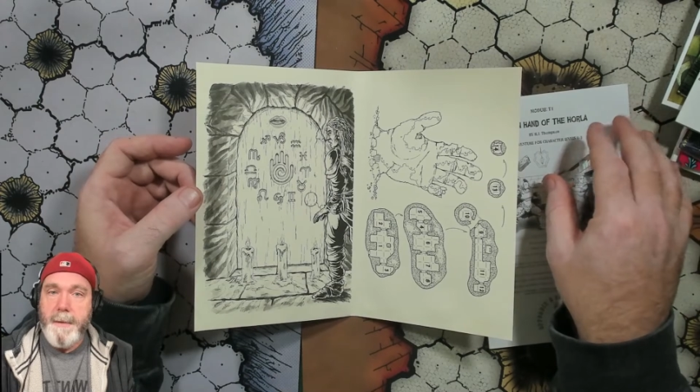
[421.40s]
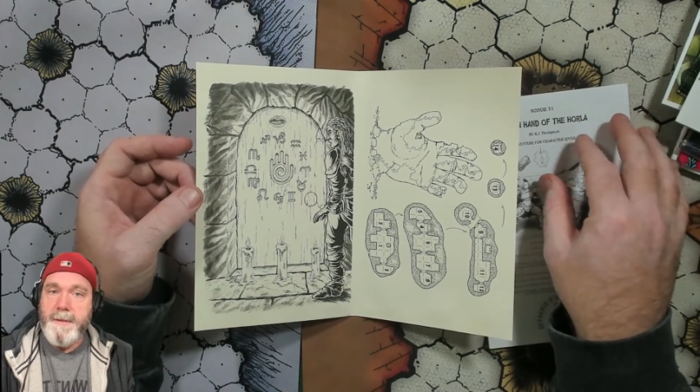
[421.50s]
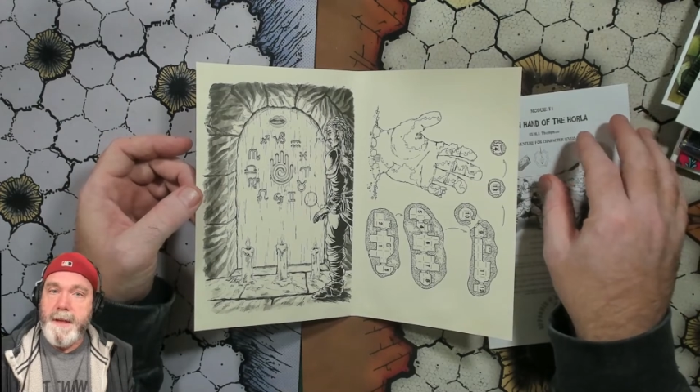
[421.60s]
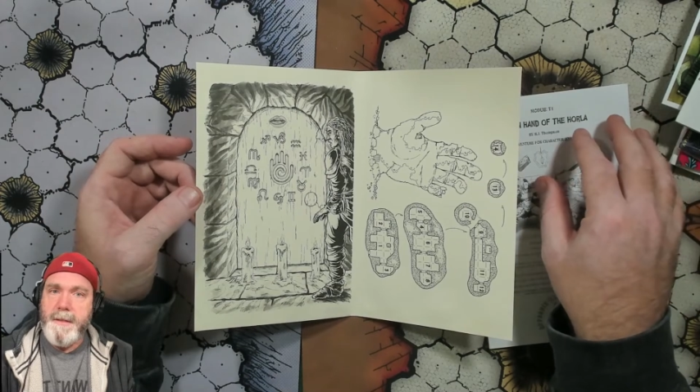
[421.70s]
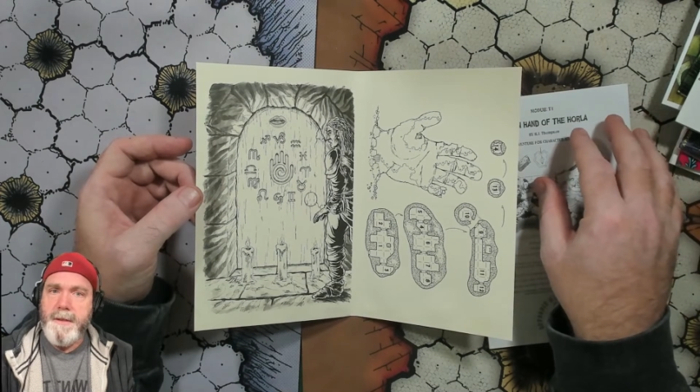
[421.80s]

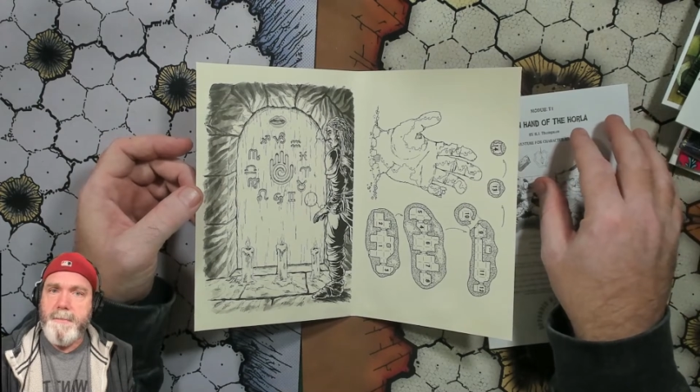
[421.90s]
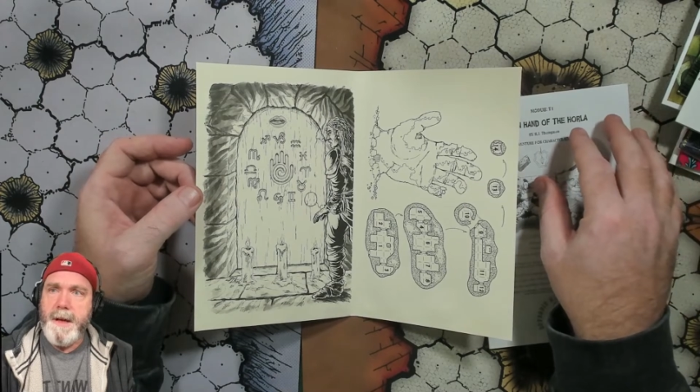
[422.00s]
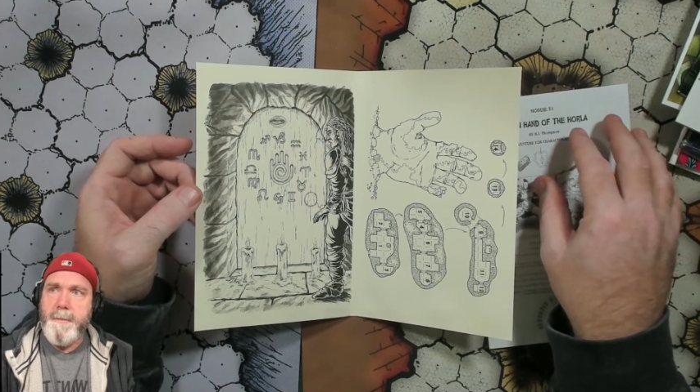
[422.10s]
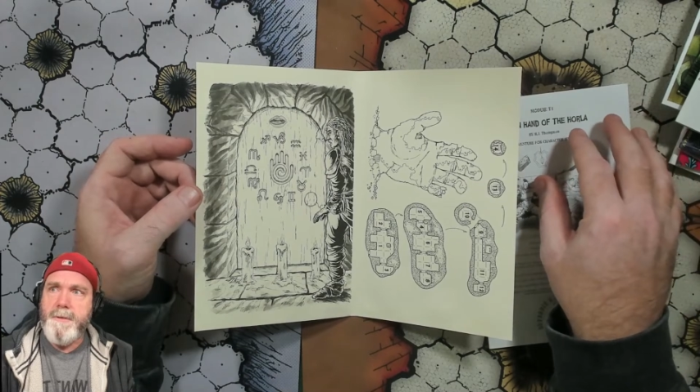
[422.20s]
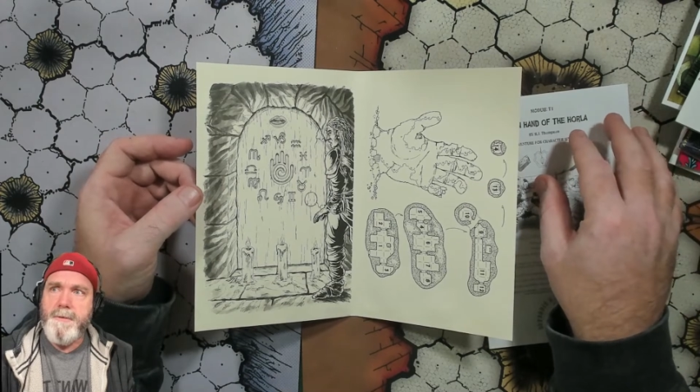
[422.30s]
that
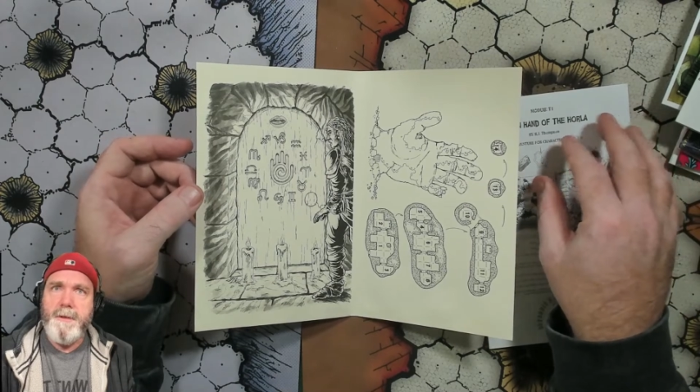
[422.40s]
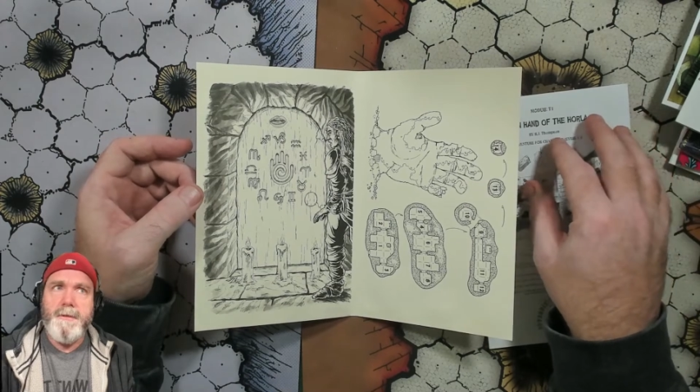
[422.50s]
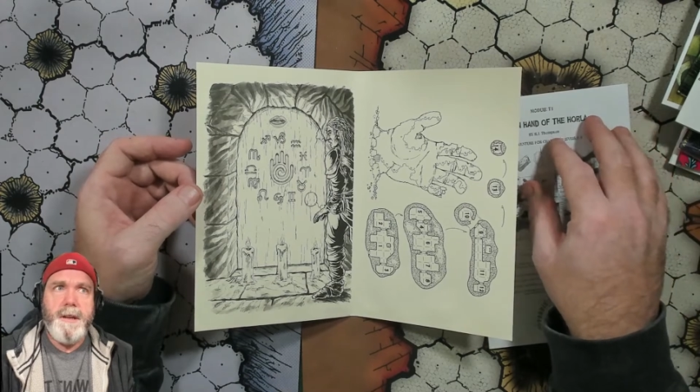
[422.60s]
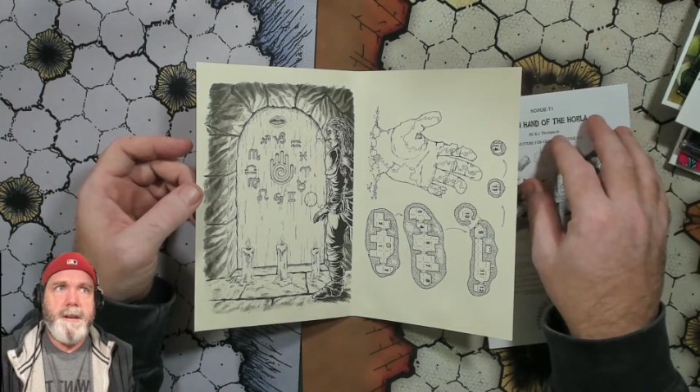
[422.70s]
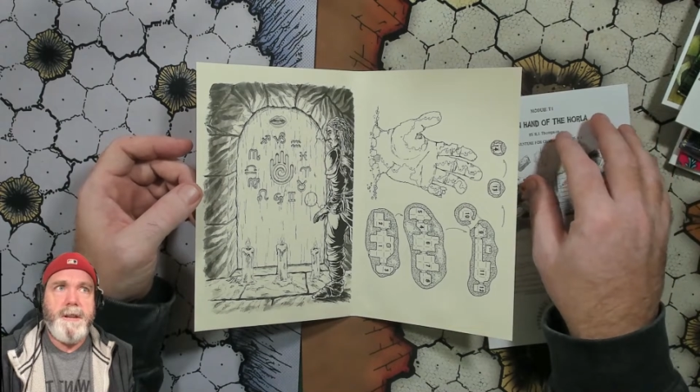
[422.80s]
sometimes there's little
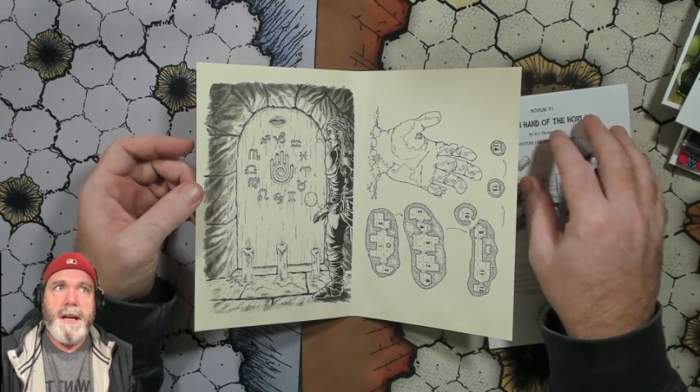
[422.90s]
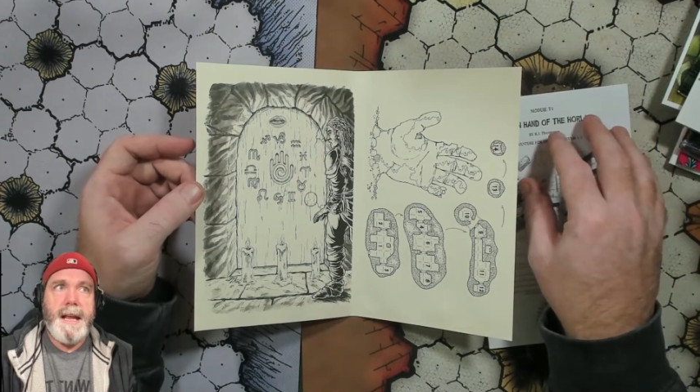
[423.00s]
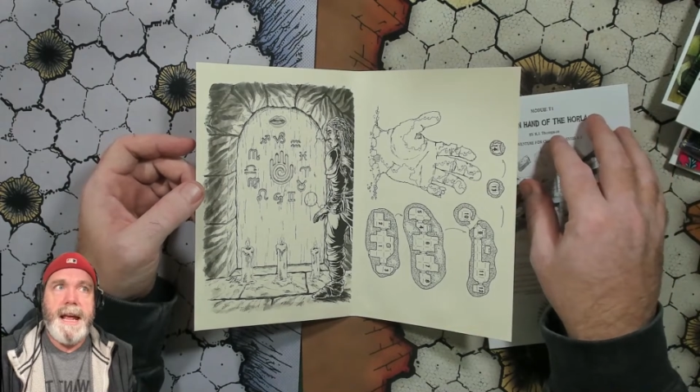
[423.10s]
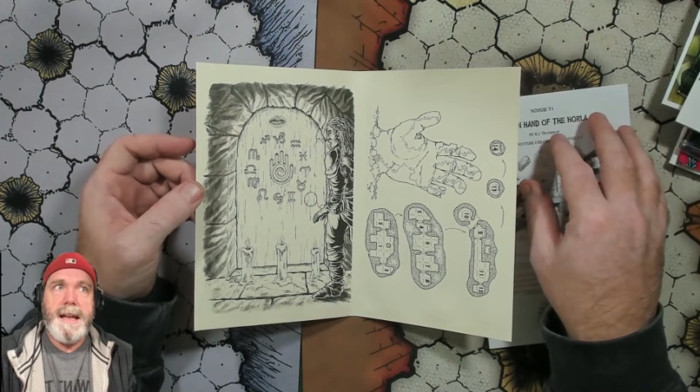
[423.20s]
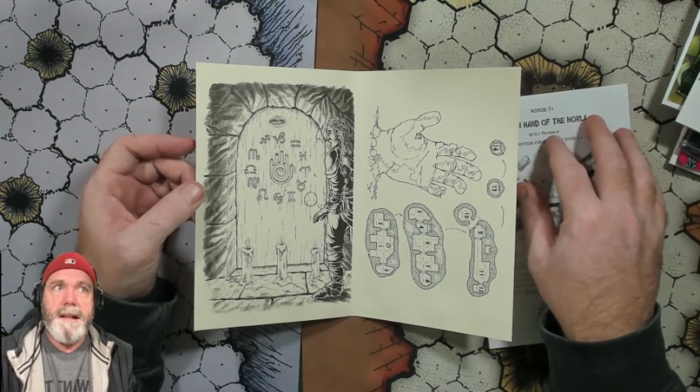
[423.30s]
teeny tiny
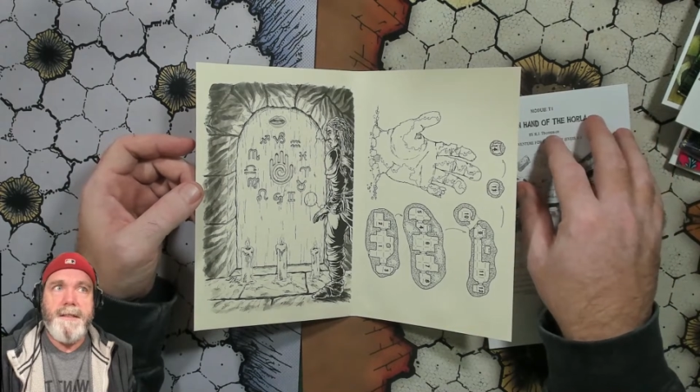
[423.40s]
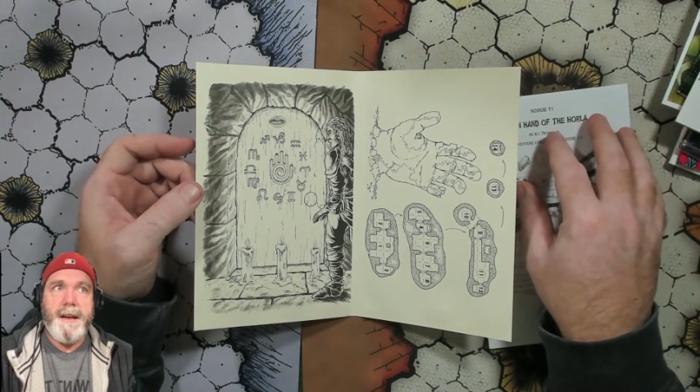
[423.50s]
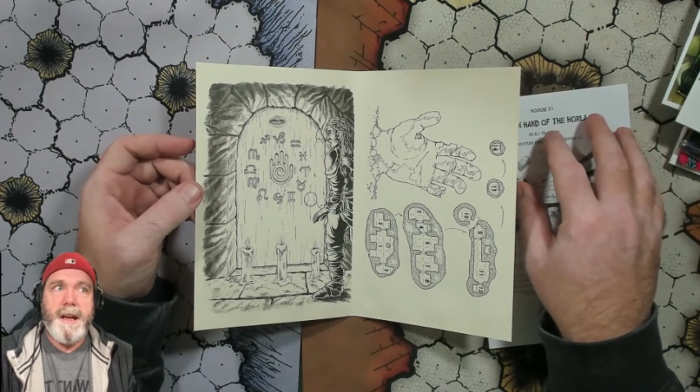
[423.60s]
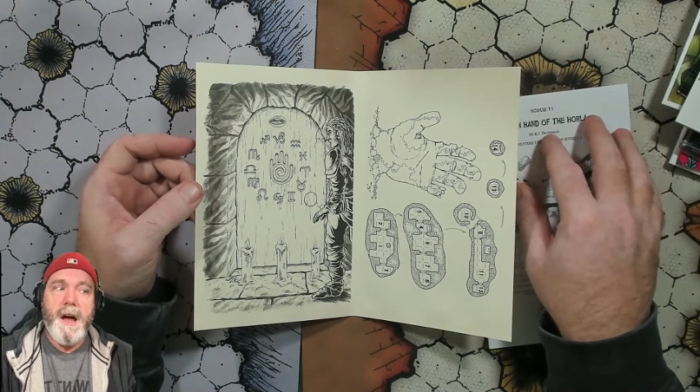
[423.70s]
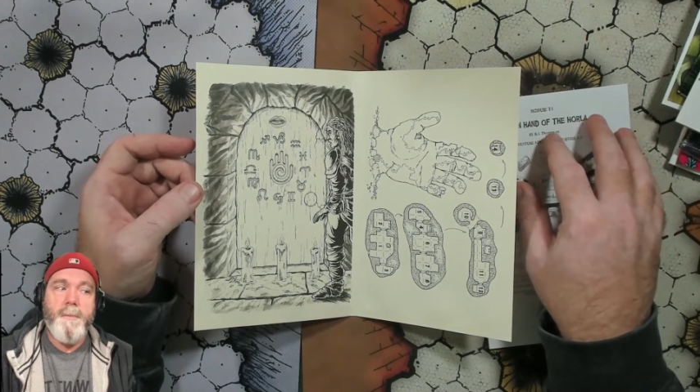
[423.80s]
handouts that
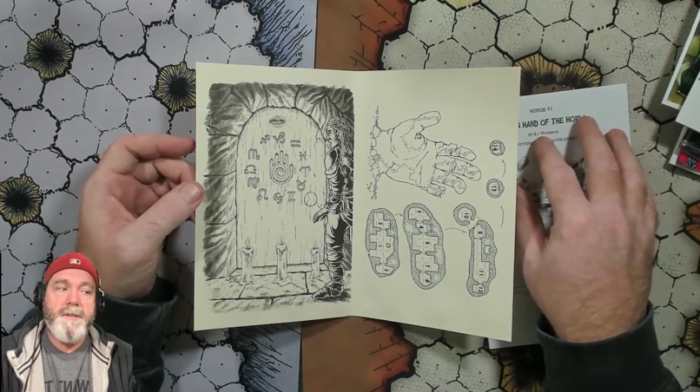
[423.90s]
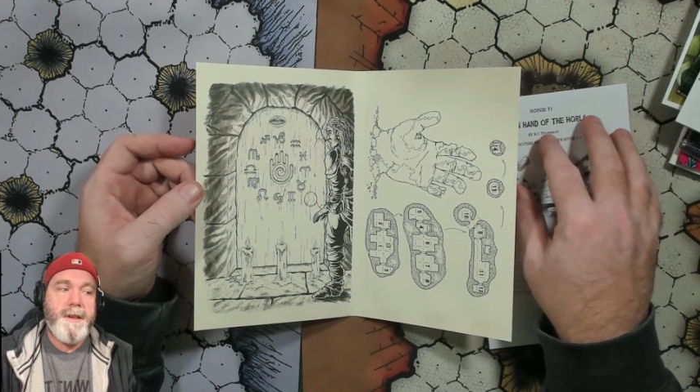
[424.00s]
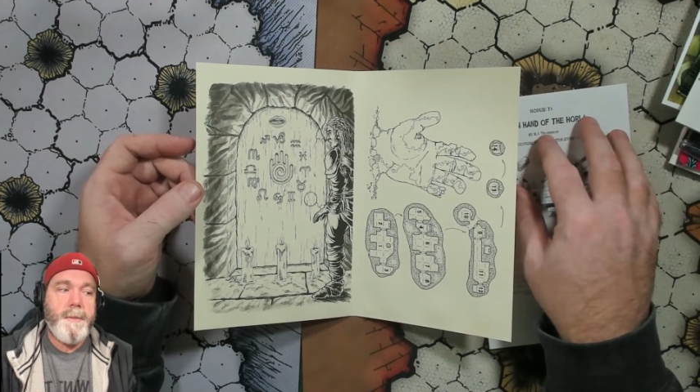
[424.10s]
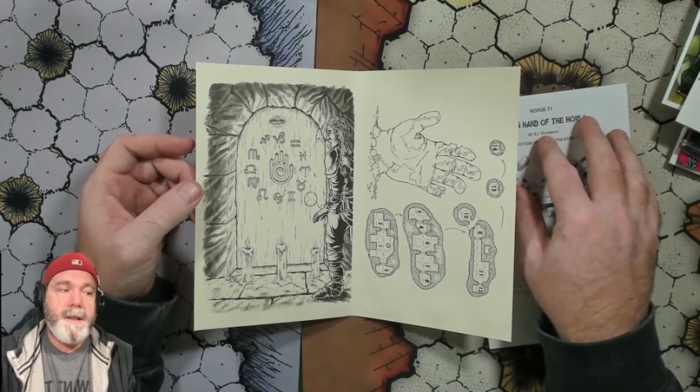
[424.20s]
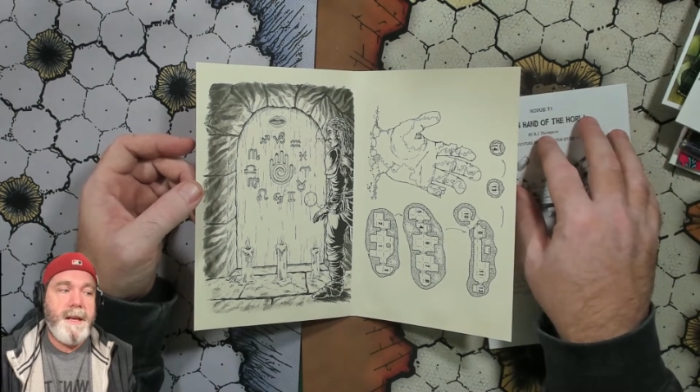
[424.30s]
come with
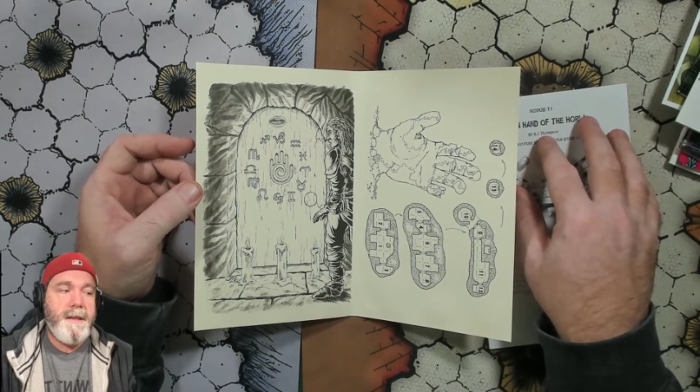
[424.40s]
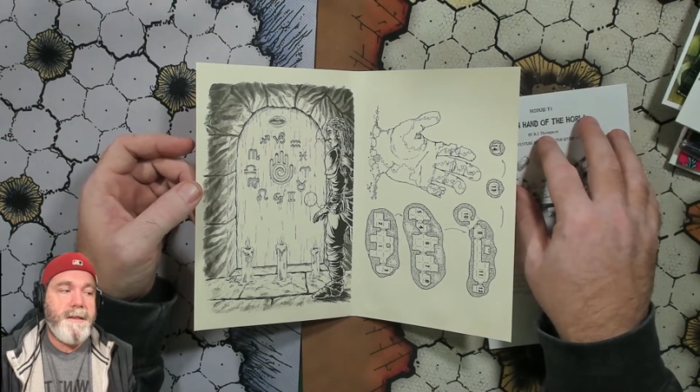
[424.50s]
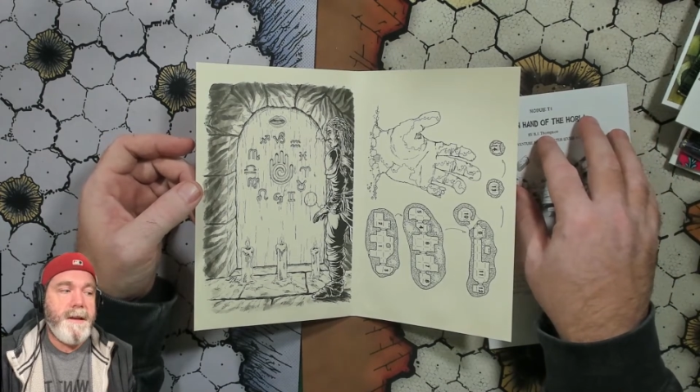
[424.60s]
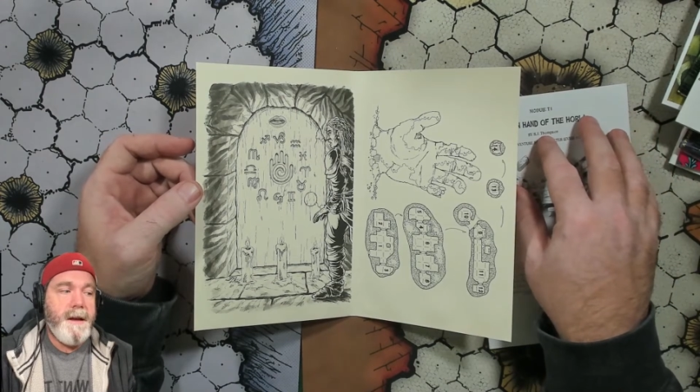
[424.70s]
some of these